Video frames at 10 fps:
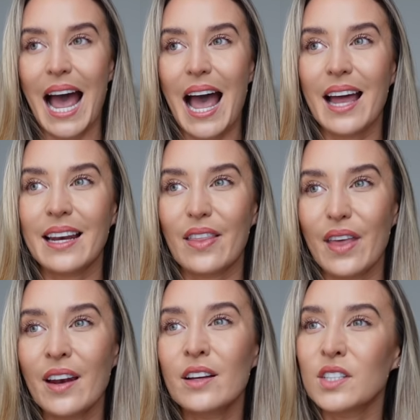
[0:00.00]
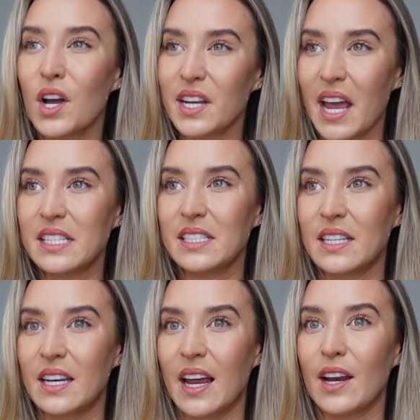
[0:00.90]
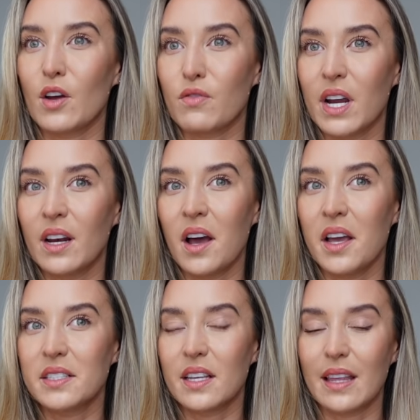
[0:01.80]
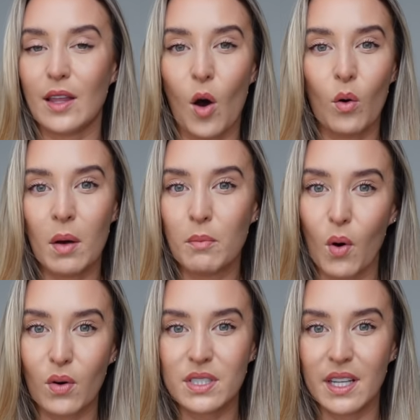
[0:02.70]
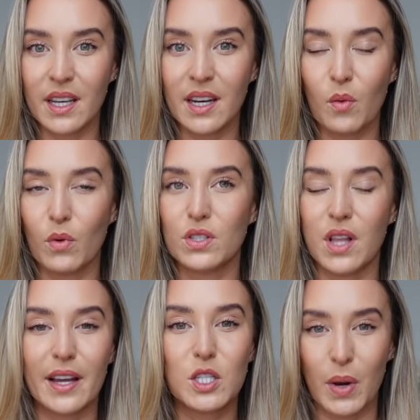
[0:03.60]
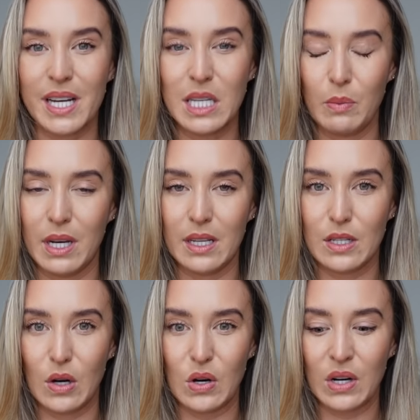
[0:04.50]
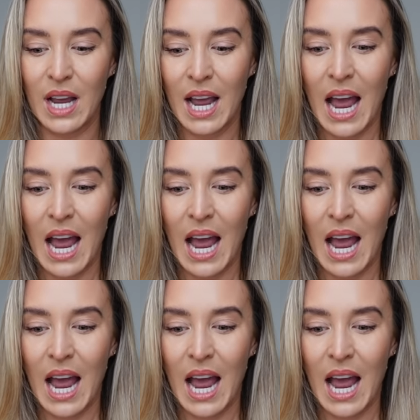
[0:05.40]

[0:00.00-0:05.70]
and then I started editing it and I realized that the whole unboxing was like 20 minutes long.